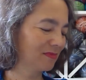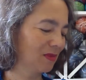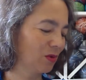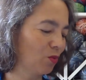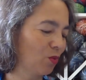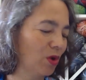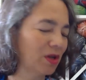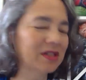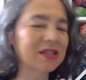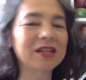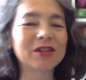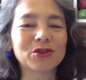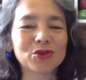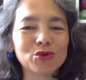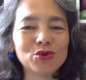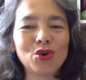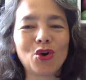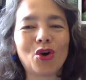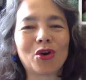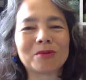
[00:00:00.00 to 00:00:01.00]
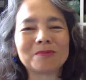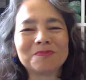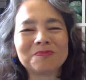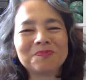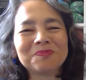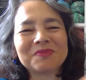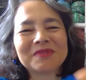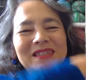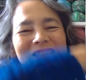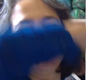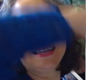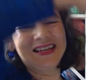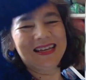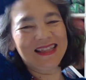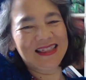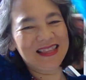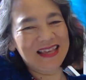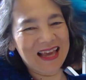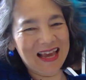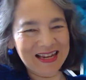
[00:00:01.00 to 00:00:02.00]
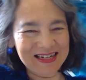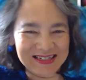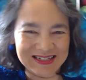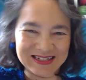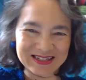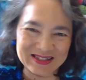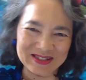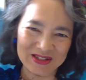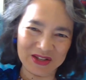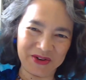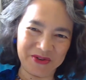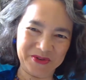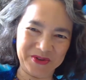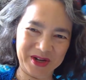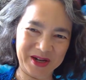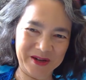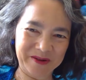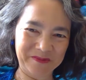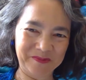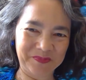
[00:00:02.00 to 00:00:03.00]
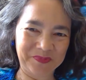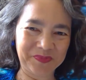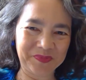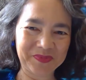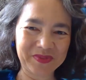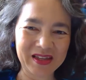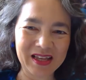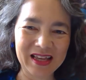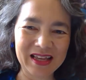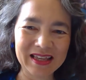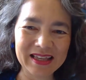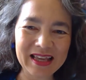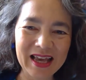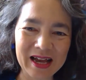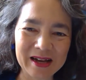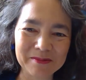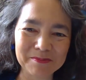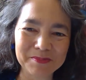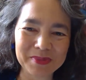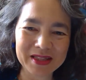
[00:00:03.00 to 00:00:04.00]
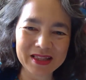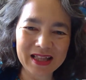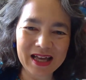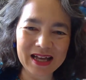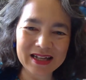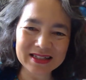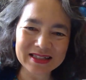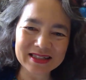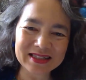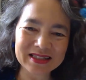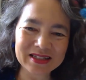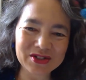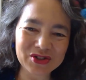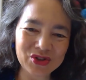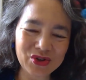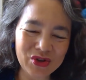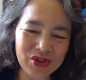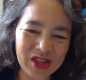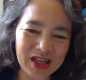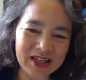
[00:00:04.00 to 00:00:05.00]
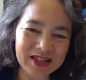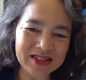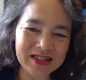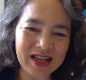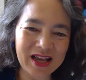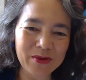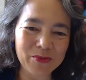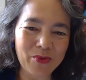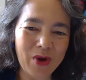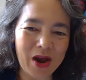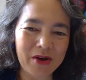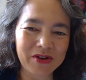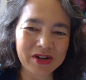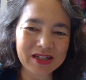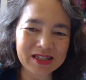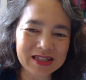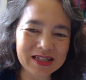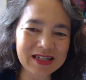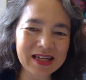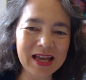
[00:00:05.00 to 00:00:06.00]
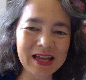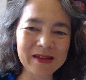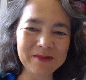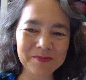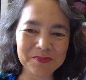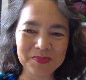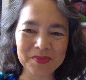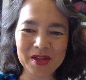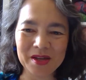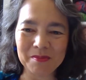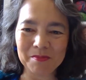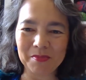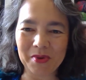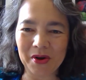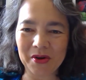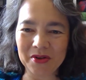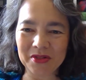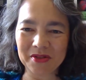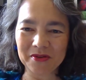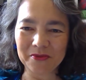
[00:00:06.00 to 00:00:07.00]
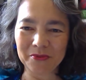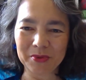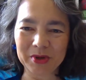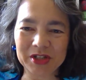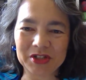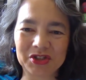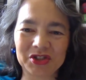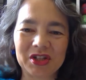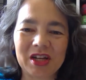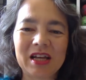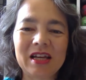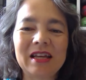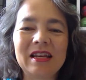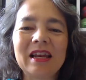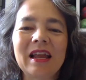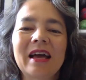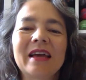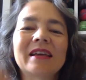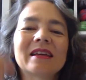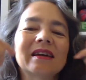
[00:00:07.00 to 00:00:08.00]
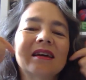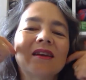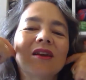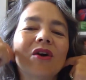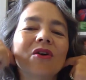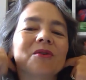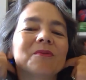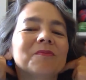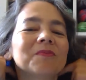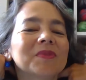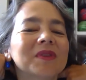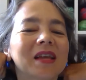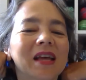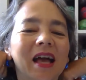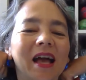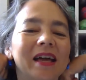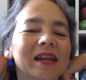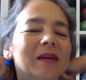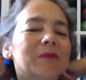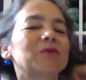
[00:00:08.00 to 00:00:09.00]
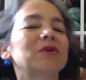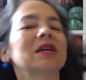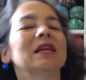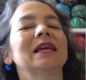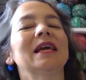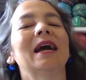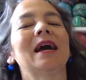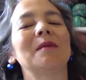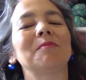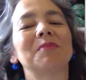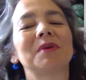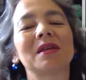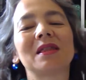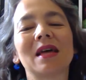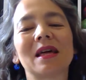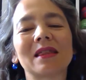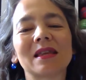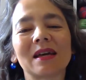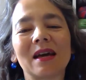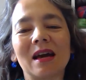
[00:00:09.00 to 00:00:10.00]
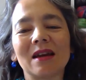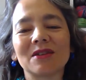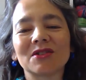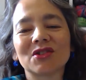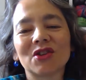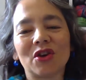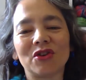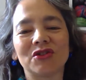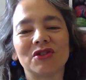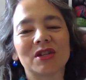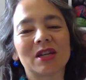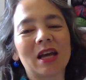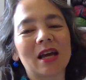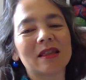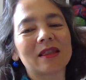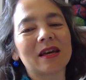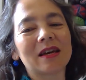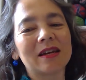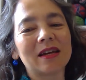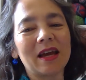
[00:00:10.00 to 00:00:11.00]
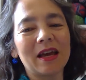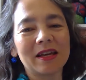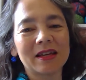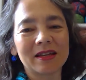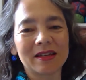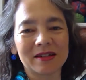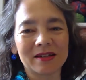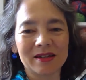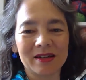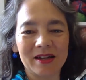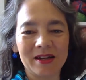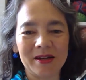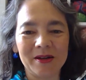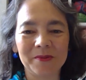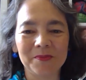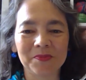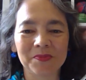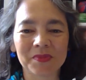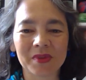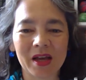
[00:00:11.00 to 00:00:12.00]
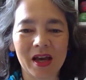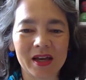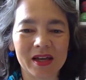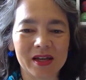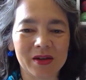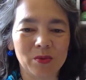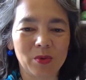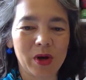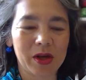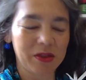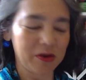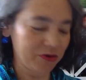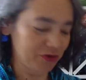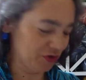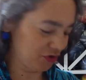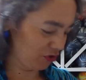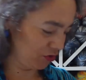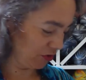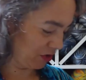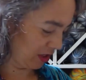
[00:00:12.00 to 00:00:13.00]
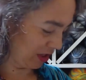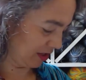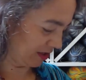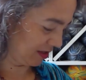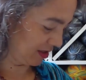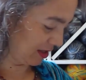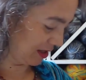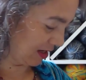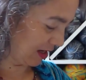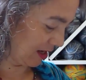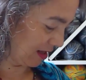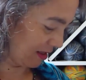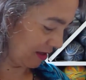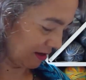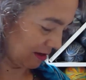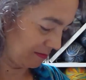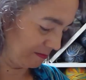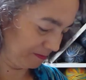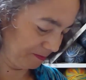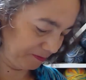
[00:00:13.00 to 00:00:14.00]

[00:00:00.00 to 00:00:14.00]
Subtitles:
want it too long in the end. So but that's the two things I'm wearing today, both of which I like a lot, and I'm really happy that the colors go together and I can wear those two things together.